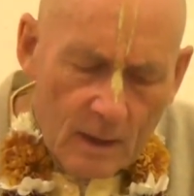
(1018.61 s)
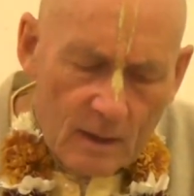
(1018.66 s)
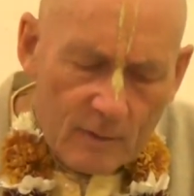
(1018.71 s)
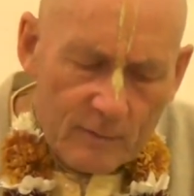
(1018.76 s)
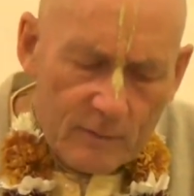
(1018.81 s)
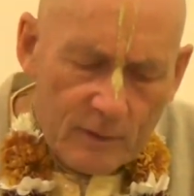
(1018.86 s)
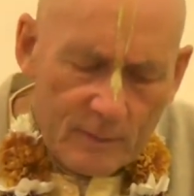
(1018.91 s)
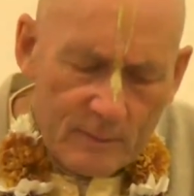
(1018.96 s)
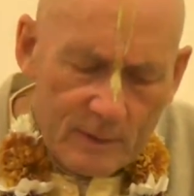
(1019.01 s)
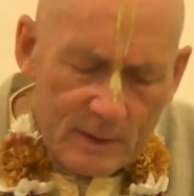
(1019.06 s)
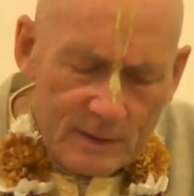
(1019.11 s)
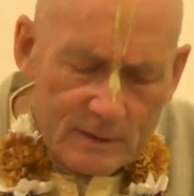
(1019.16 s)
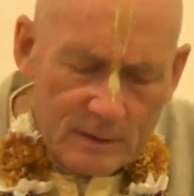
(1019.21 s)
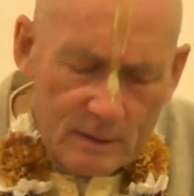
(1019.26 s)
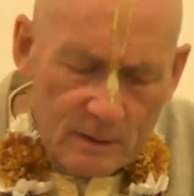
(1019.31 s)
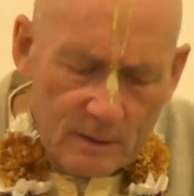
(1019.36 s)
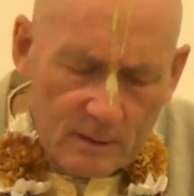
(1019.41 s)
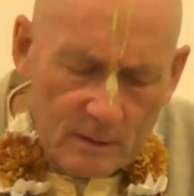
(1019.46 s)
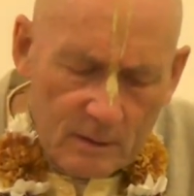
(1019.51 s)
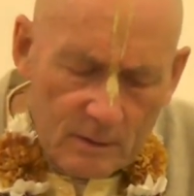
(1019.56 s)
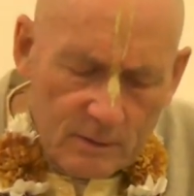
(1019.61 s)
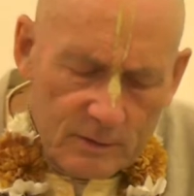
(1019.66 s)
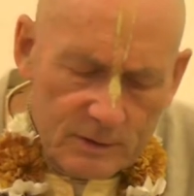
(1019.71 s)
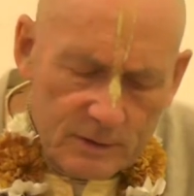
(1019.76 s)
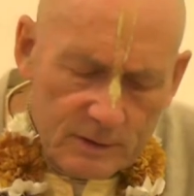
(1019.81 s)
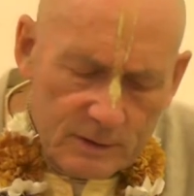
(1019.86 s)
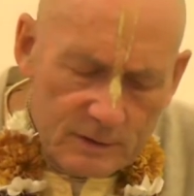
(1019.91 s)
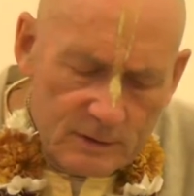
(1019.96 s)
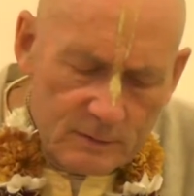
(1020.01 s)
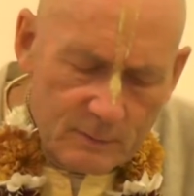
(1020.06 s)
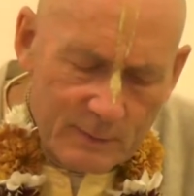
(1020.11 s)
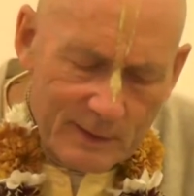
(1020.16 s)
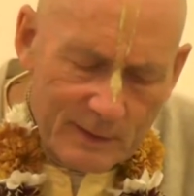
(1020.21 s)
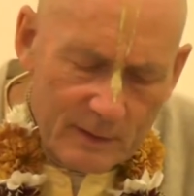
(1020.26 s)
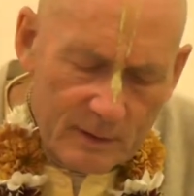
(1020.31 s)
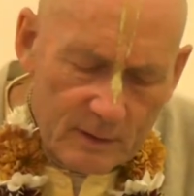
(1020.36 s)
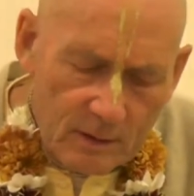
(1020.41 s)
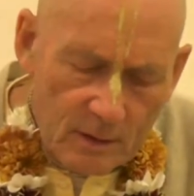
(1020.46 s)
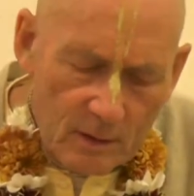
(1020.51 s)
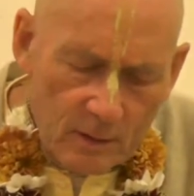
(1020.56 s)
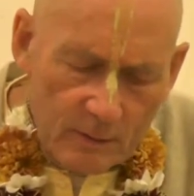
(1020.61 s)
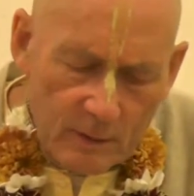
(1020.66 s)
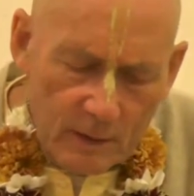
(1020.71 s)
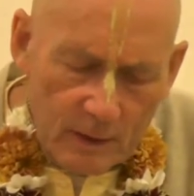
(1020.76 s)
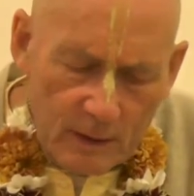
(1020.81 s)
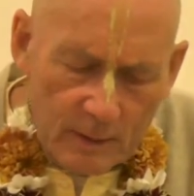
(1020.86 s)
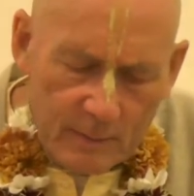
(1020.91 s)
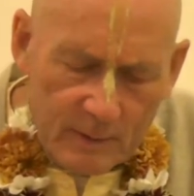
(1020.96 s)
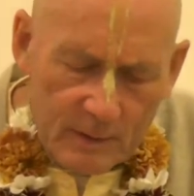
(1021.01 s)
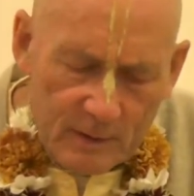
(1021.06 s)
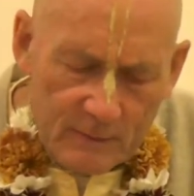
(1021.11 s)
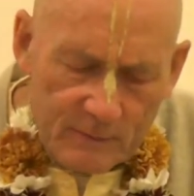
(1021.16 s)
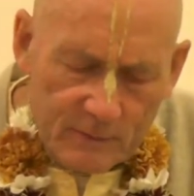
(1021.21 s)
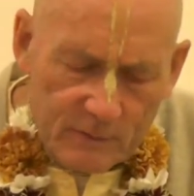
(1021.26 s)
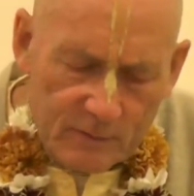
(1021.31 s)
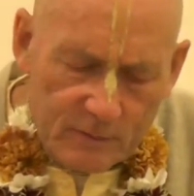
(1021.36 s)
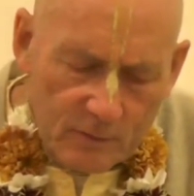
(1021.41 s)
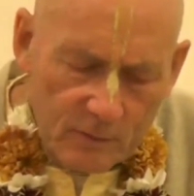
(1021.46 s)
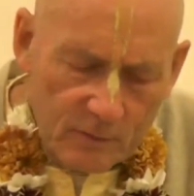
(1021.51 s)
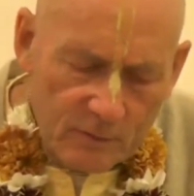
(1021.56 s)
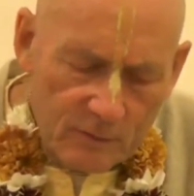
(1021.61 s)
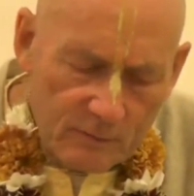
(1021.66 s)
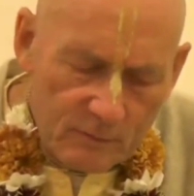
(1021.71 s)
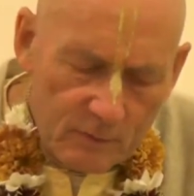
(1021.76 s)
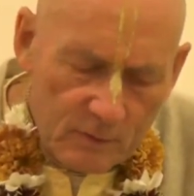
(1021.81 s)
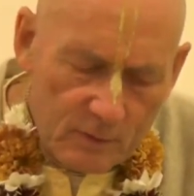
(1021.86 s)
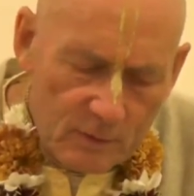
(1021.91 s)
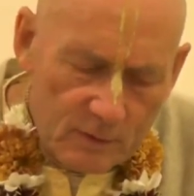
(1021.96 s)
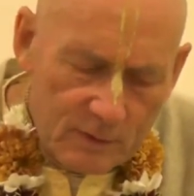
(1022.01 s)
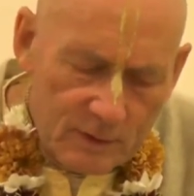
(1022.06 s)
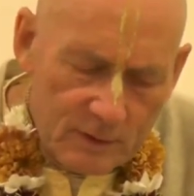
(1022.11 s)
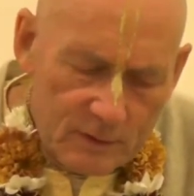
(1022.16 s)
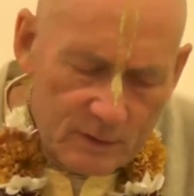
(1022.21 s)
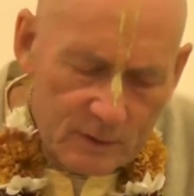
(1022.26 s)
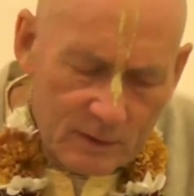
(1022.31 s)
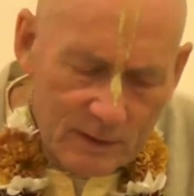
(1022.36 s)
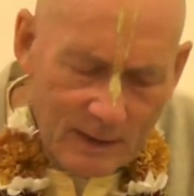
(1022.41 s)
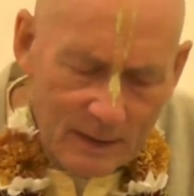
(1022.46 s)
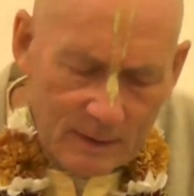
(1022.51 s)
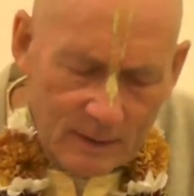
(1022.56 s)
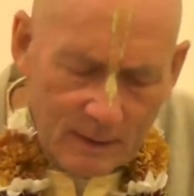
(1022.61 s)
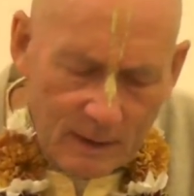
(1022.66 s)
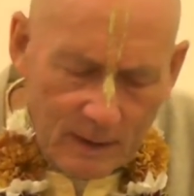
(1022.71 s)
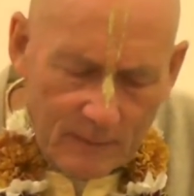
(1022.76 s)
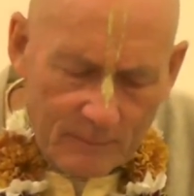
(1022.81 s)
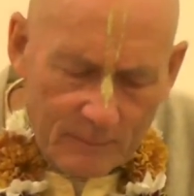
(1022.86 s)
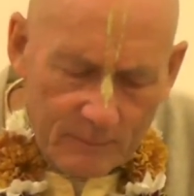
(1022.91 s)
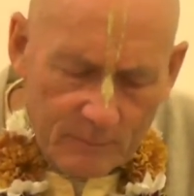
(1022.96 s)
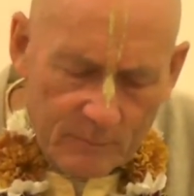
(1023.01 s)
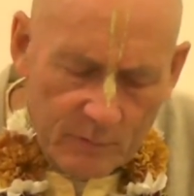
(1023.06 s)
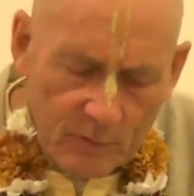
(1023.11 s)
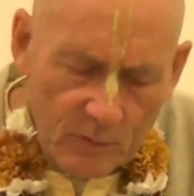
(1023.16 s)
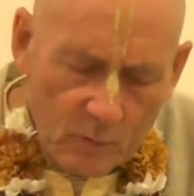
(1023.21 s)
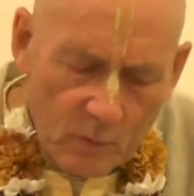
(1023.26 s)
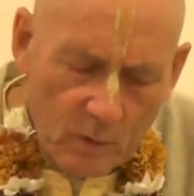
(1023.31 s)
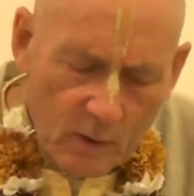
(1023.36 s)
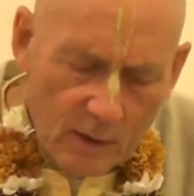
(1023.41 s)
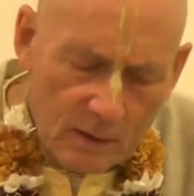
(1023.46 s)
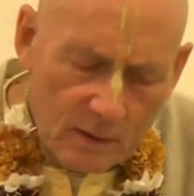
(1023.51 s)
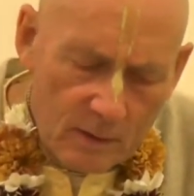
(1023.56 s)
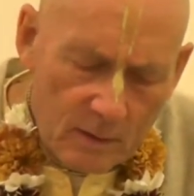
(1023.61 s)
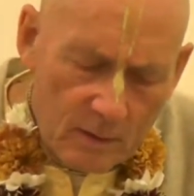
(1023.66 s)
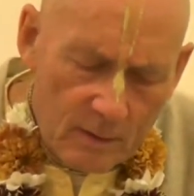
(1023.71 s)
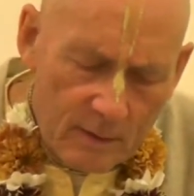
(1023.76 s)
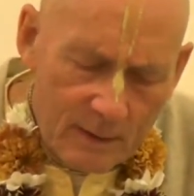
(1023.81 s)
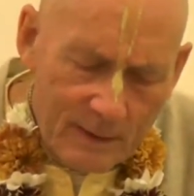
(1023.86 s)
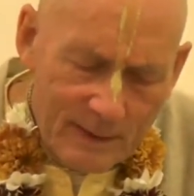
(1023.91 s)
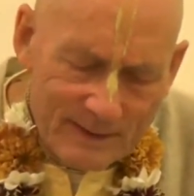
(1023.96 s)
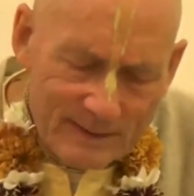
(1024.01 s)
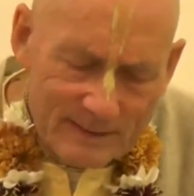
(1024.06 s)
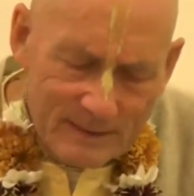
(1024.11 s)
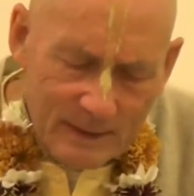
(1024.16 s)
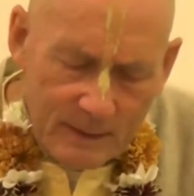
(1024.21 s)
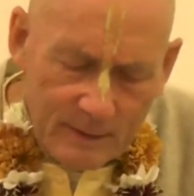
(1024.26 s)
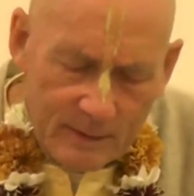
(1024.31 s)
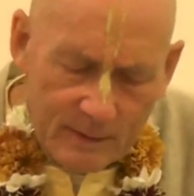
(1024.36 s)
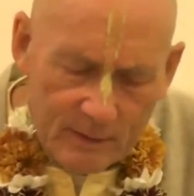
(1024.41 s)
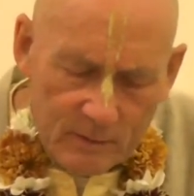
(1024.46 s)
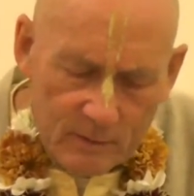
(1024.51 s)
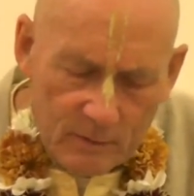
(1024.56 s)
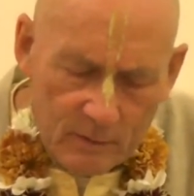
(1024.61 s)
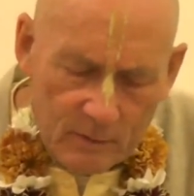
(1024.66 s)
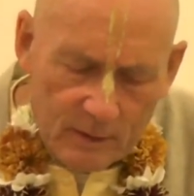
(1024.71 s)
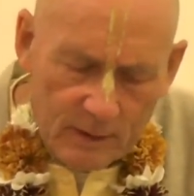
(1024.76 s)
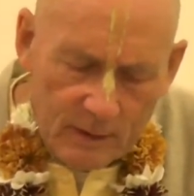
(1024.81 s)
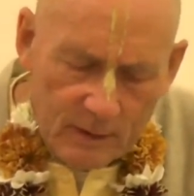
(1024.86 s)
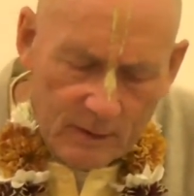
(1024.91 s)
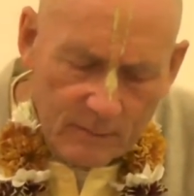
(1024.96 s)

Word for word: From these conclusions we can know the limit of the truth of Lord Nityananda, but what glory is there in calling